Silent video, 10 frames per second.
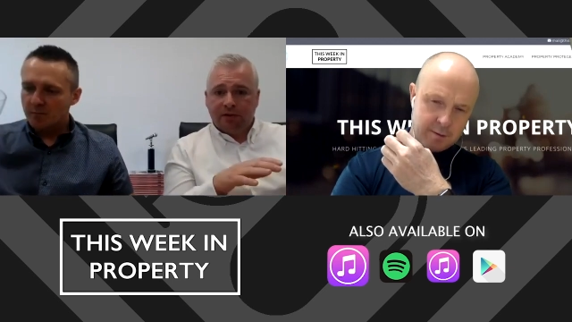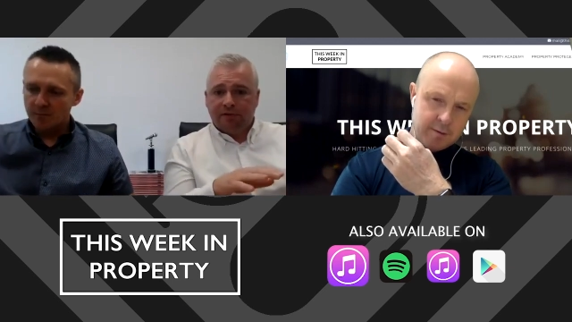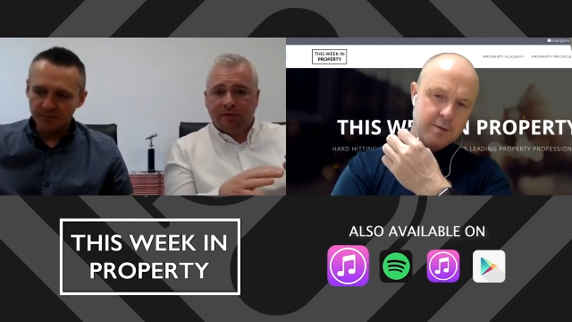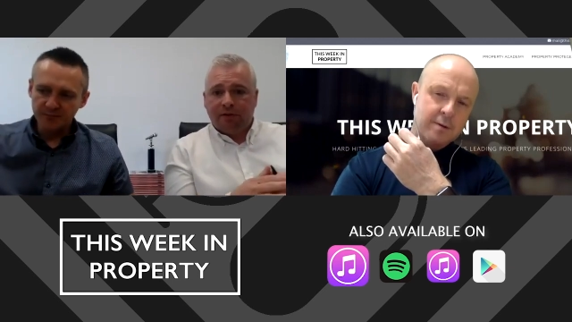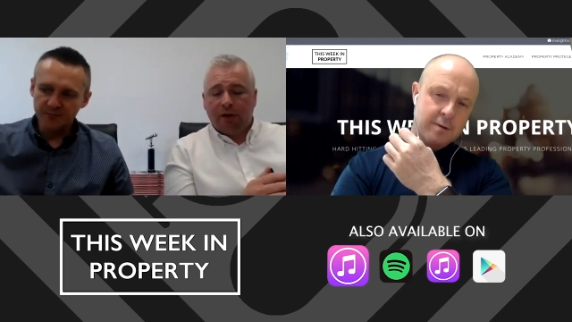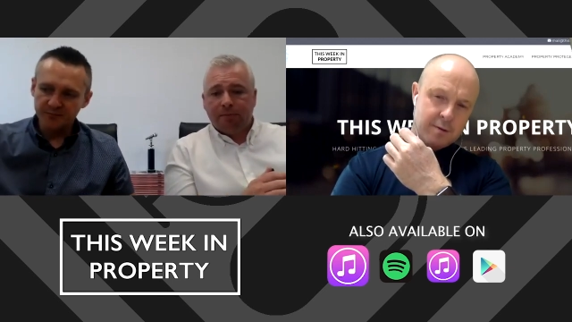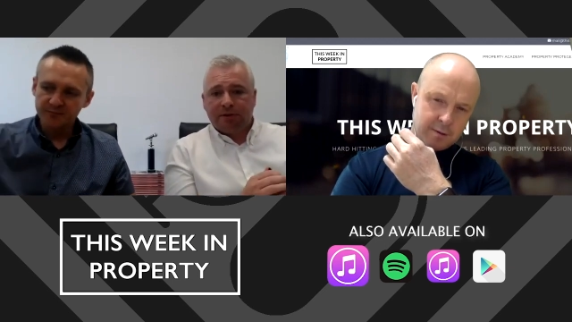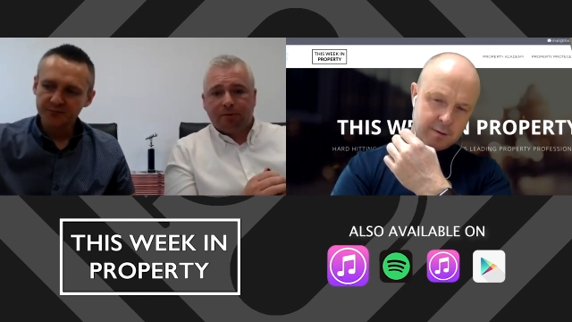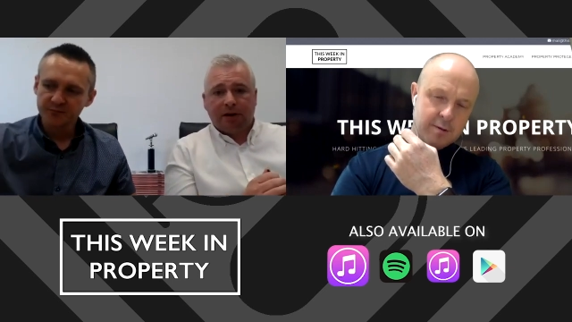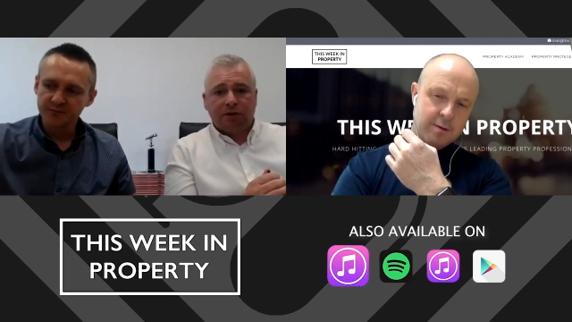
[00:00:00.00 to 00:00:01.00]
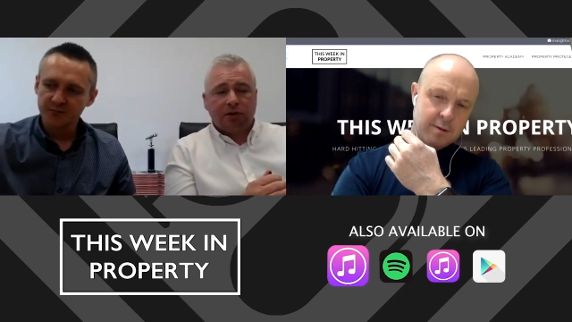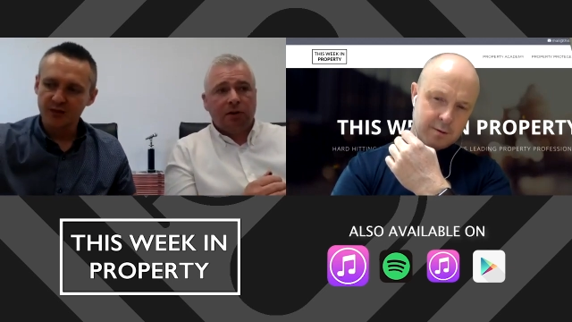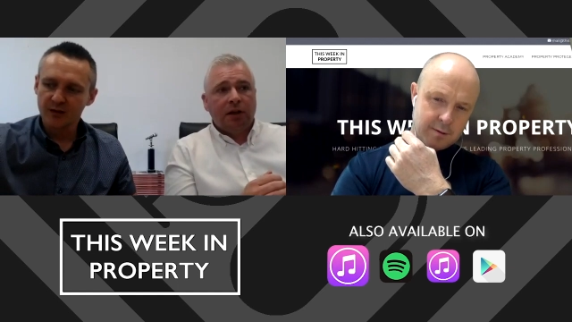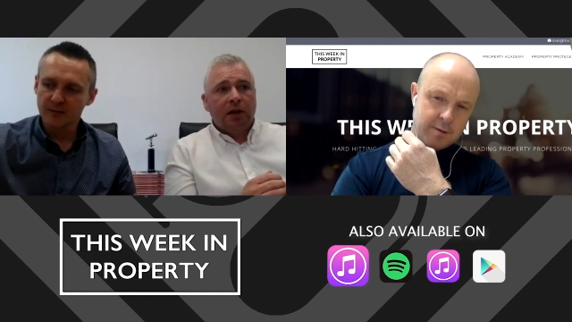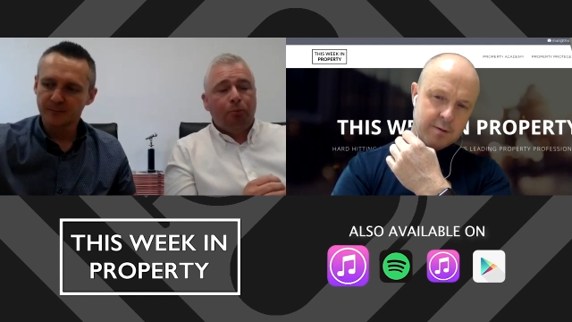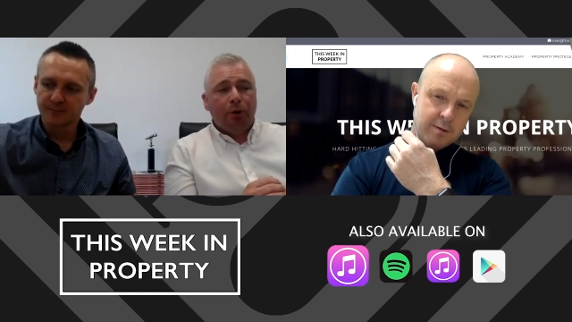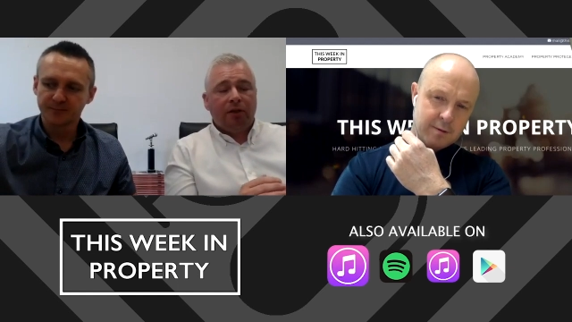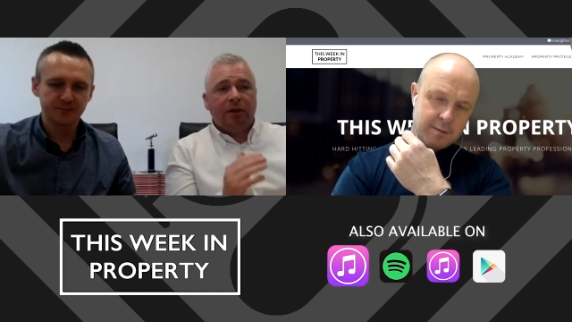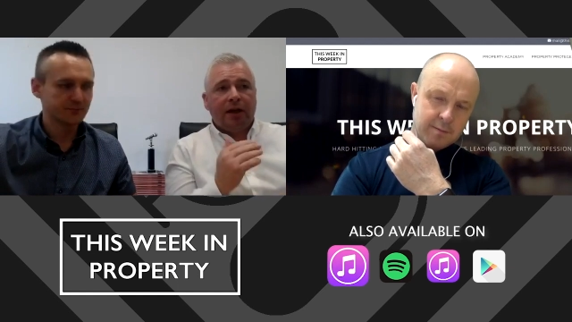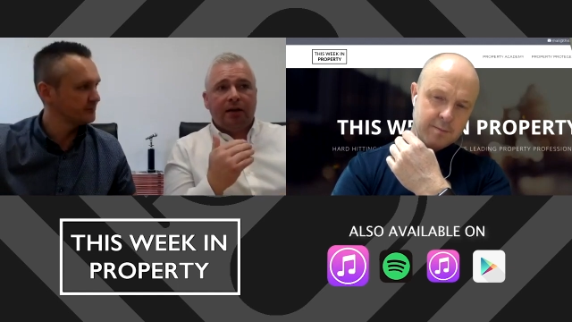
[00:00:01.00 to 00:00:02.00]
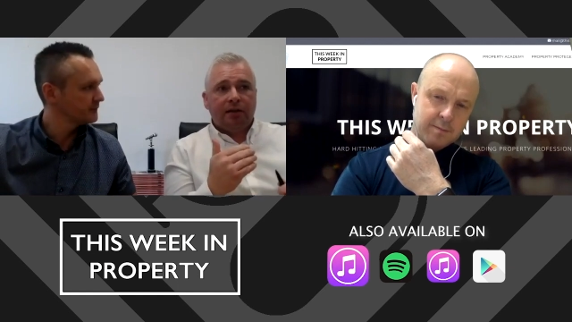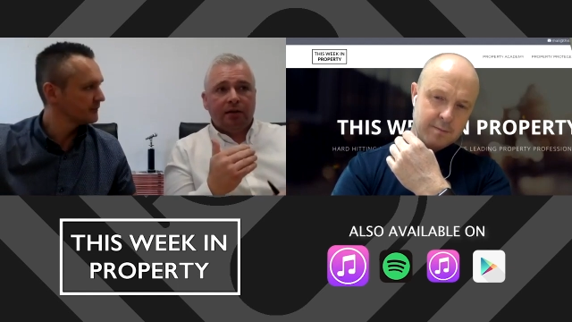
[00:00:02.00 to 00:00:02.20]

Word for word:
Speaker 1: for, for, fiber suppression. But that